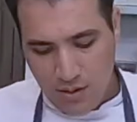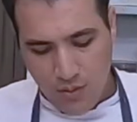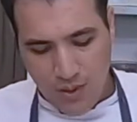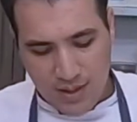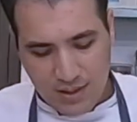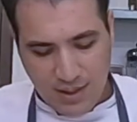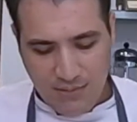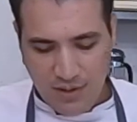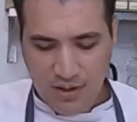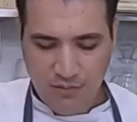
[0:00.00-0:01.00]
you want to
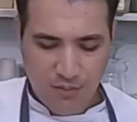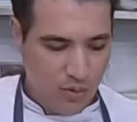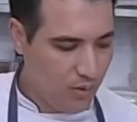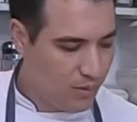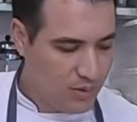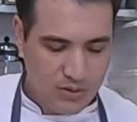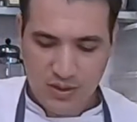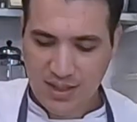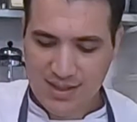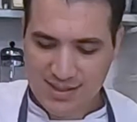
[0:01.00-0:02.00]
leave enough room
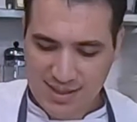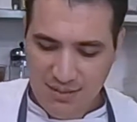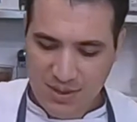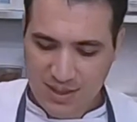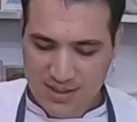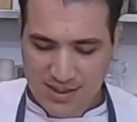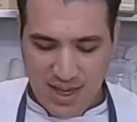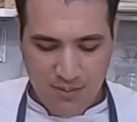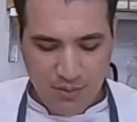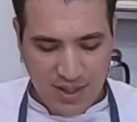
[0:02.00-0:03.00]
so that the steam can
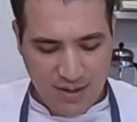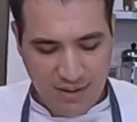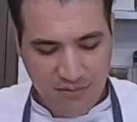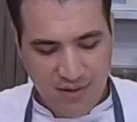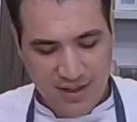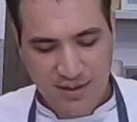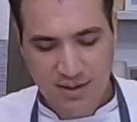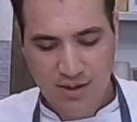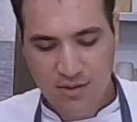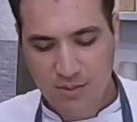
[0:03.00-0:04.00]
escape without it affecting
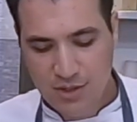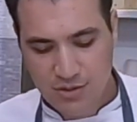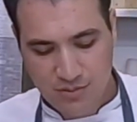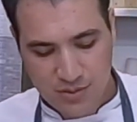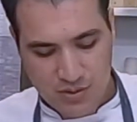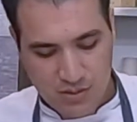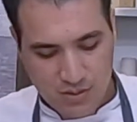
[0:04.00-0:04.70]
the other mushrooms.